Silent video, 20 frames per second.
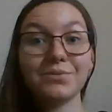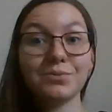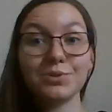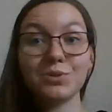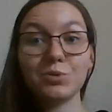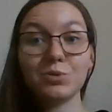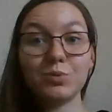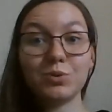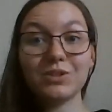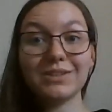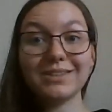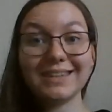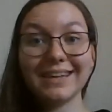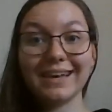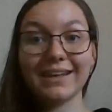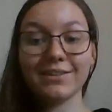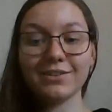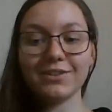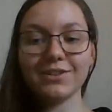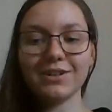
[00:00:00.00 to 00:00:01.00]
it was put
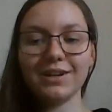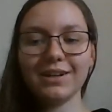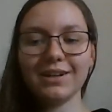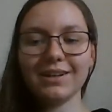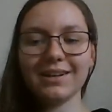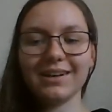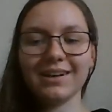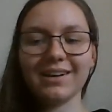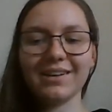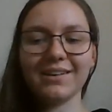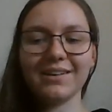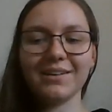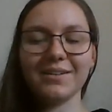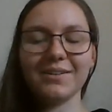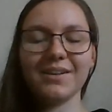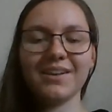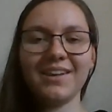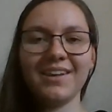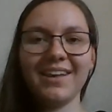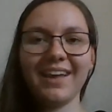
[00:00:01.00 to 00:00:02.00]
together
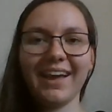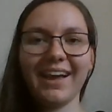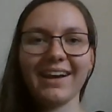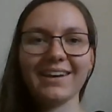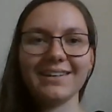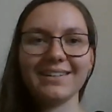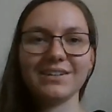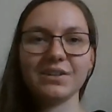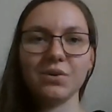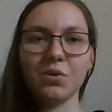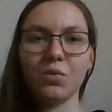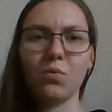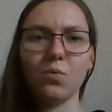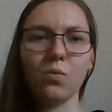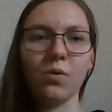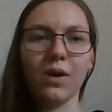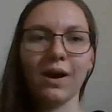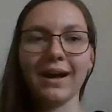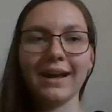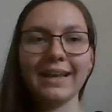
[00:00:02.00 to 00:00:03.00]
and
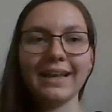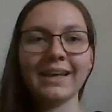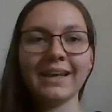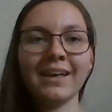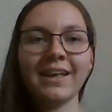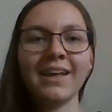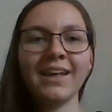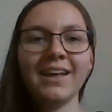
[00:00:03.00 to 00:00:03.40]
why.